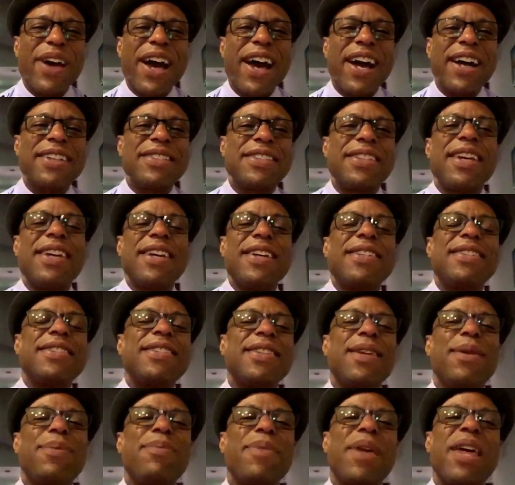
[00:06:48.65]
access
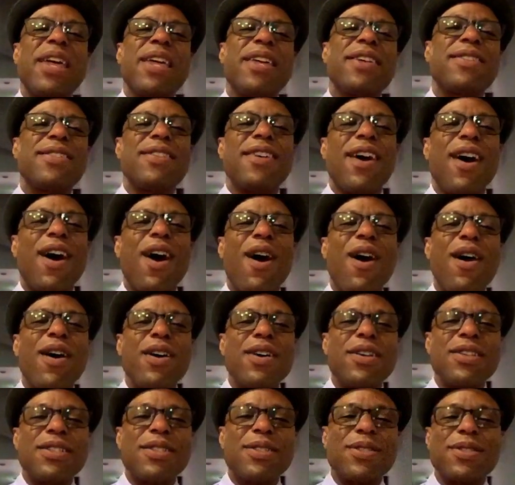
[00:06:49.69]
that makes
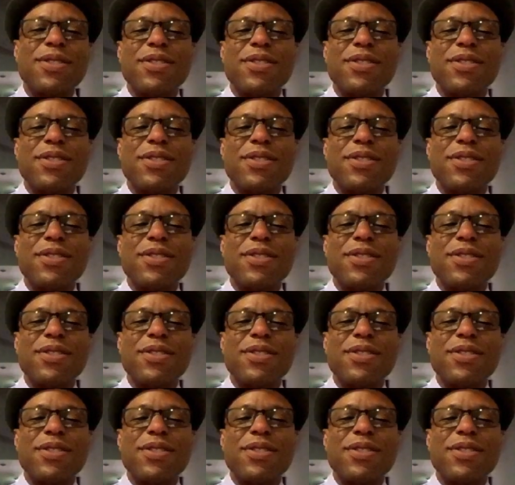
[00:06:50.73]
us